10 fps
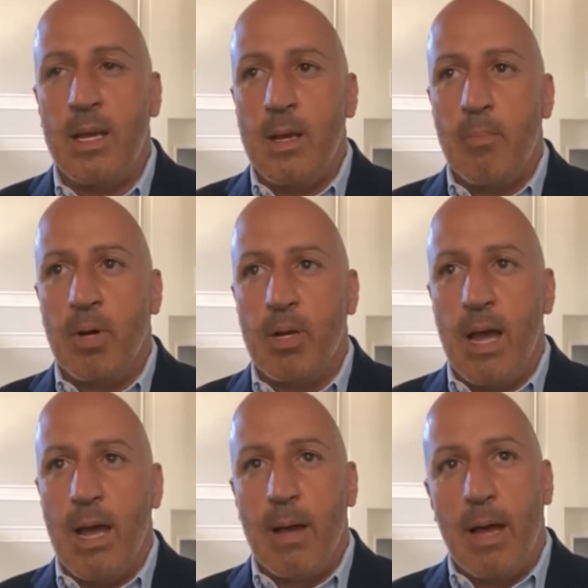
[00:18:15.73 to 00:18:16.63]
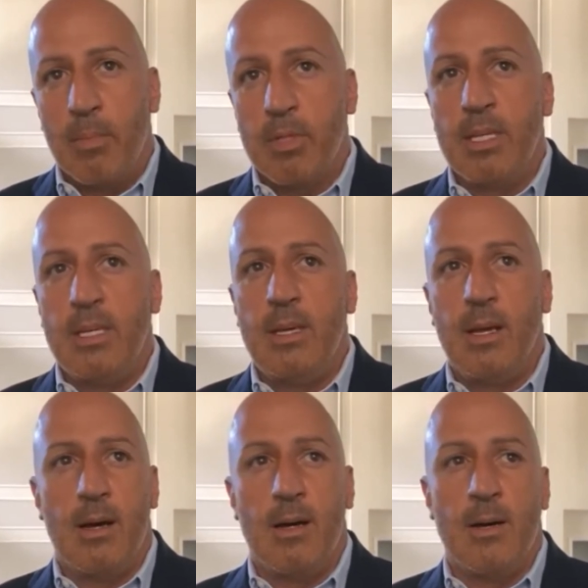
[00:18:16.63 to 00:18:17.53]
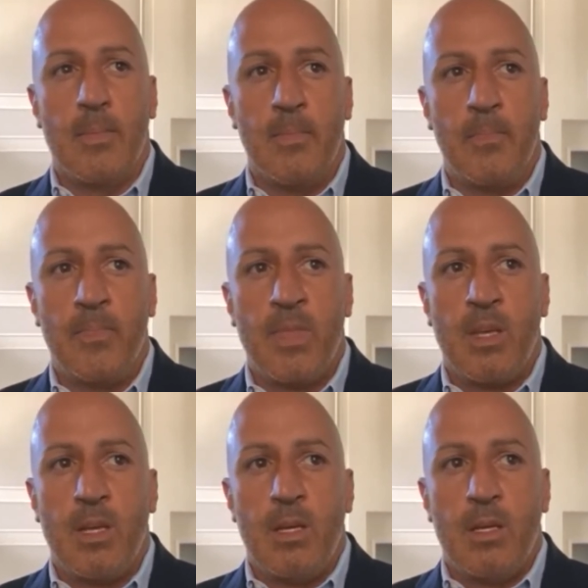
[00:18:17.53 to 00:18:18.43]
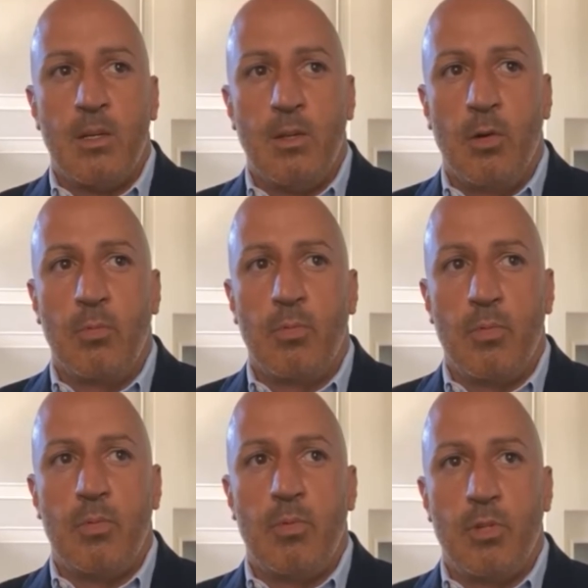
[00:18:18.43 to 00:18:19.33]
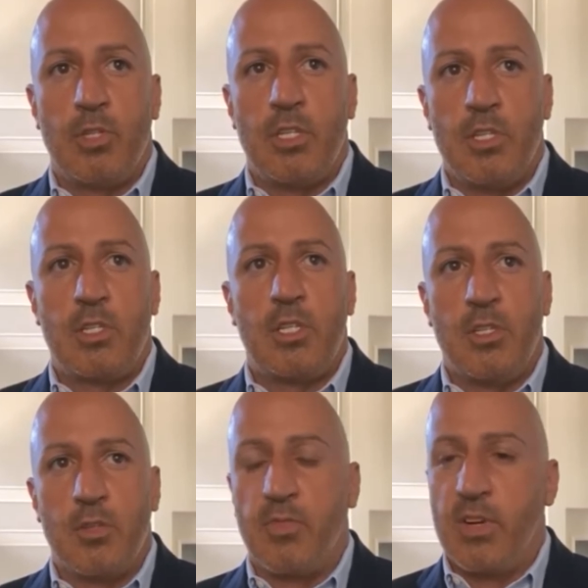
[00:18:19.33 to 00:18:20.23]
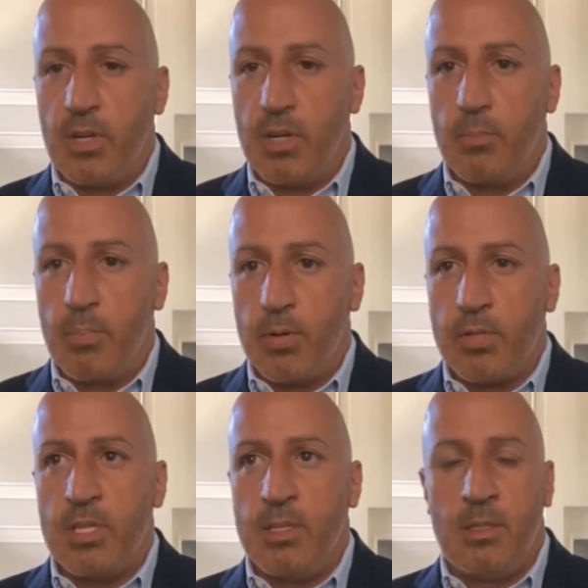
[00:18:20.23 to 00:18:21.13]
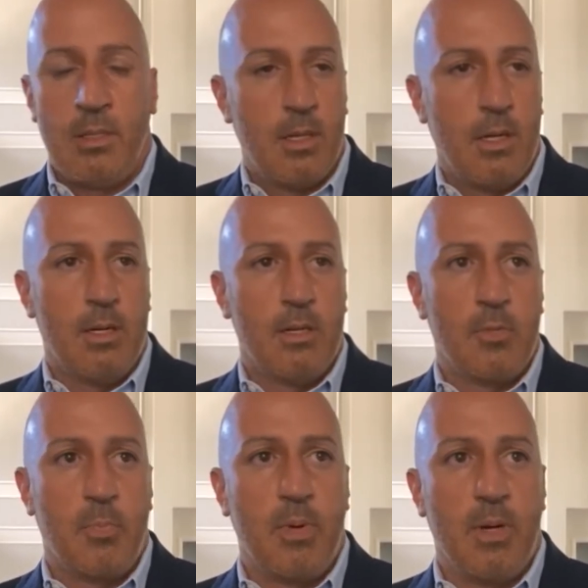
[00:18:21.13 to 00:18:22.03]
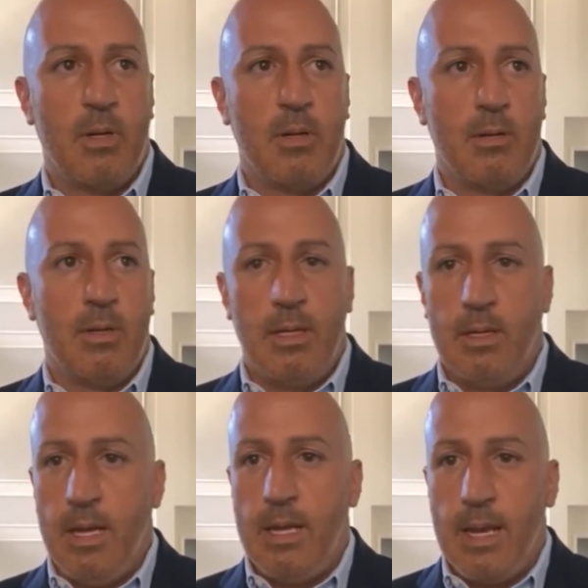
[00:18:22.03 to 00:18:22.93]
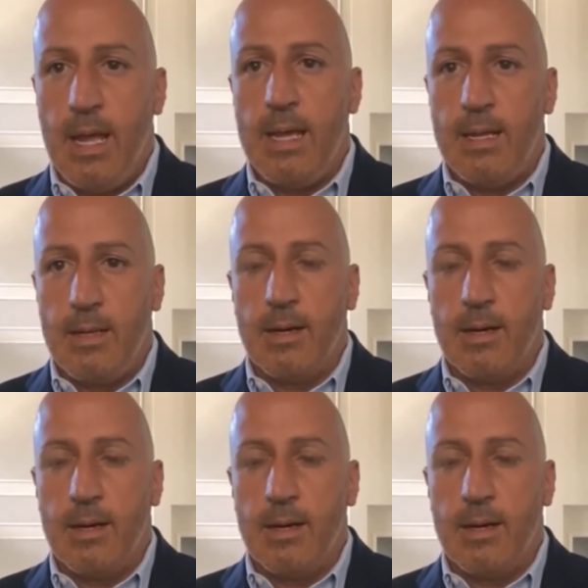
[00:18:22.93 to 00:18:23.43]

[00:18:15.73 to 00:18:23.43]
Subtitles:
But Emily, you know, she's a very good person, and